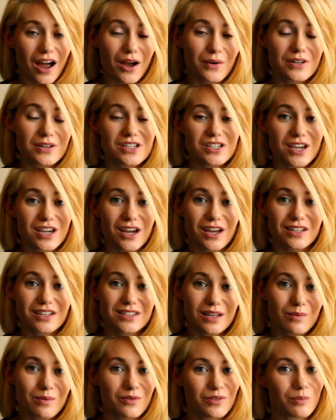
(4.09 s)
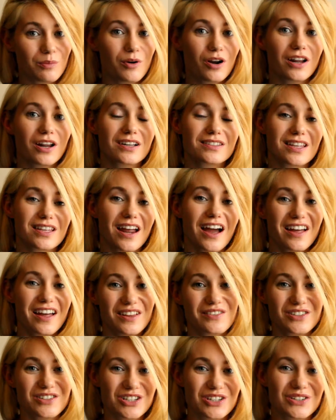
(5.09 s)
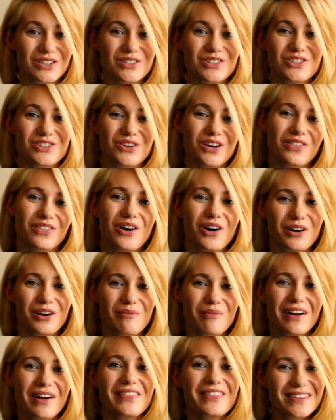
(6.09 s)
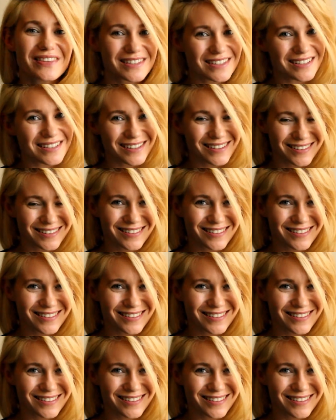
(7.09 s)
I would share some of the products that I love to use during the hotter months.